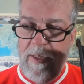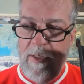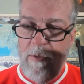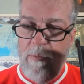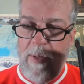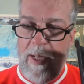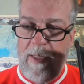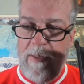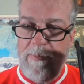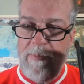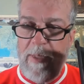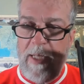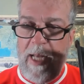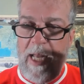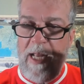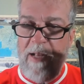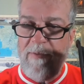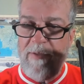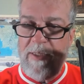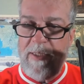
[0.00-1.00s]
Well,
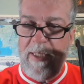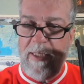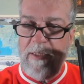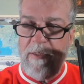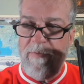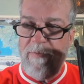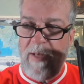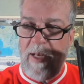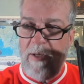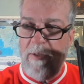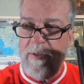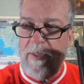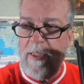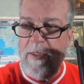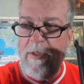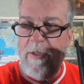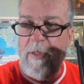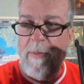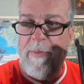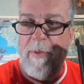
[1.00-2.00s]
I have since found,
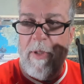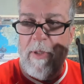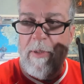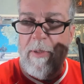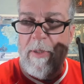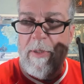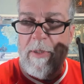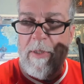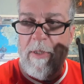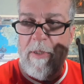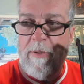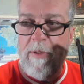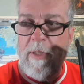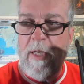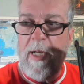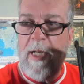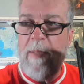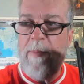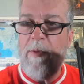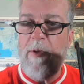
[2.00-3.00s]
this is the book, it's called The
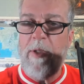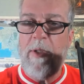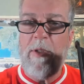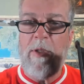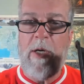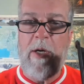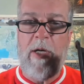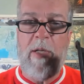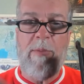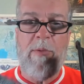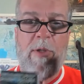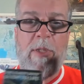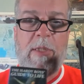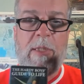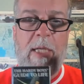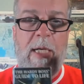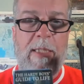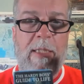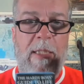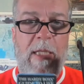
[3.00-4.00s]
Hardy Boys
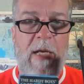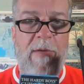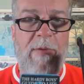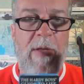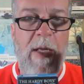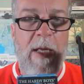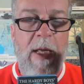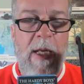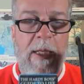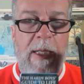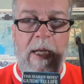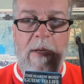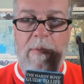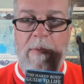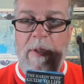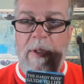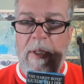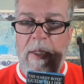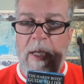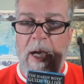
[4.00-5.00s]
Guide to Life. Now,
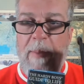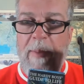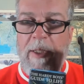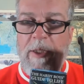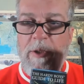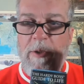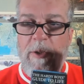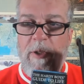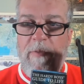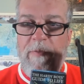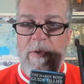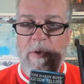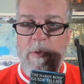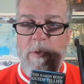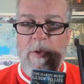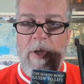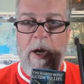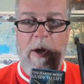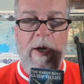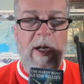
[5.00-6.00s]
I'm not sure if you know
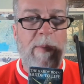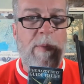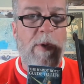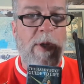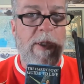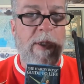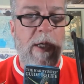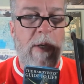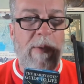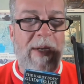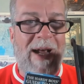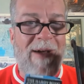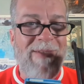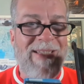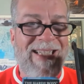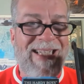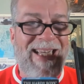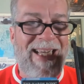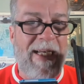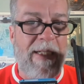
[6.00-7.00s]
who the Hardy Boys are. When I was
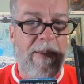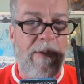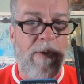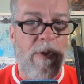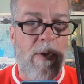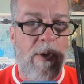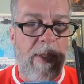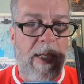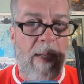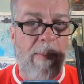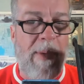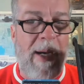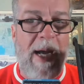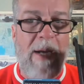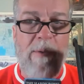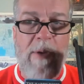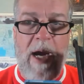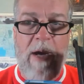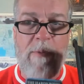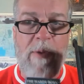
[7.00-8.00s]
a kid growing up,
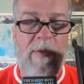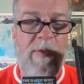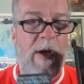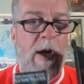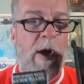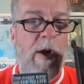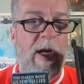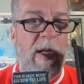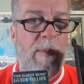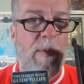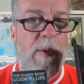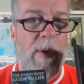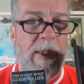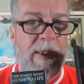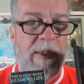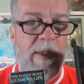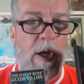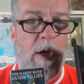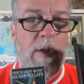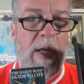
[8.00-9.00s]
I read the Hardy
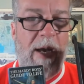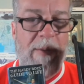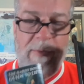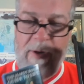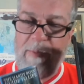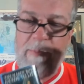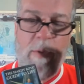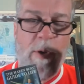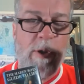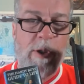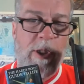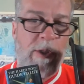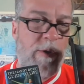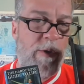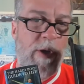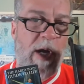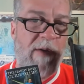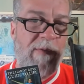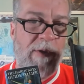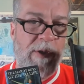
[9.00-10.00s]
Boys. I read most of their
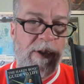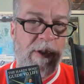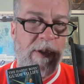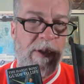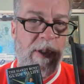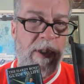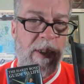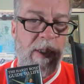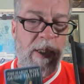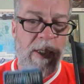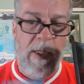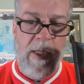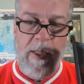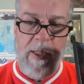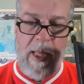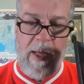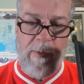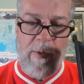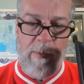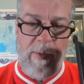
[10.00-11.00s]
novels.
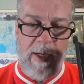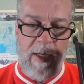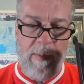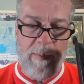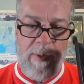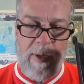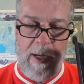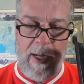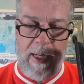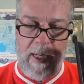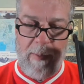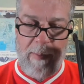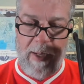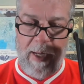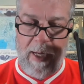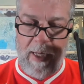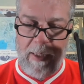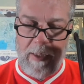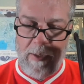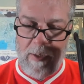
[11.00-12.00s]
They were written by a
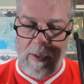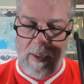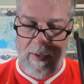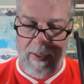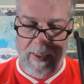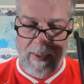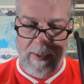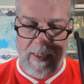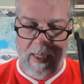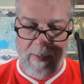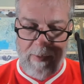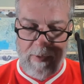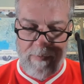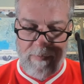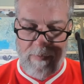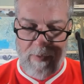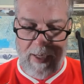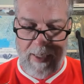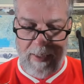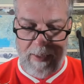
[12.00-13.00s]
man called, I think his name was
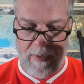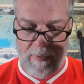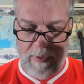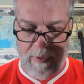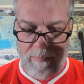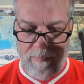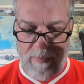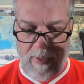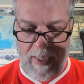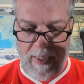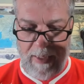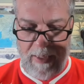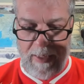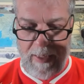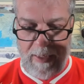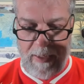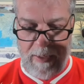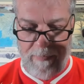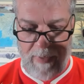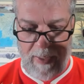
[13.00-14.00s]

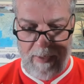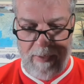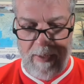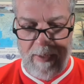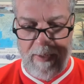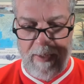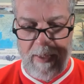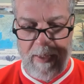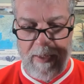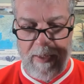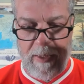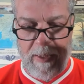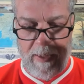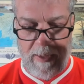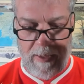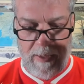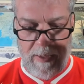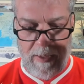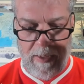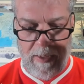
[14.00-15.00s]
Franklin Dixon?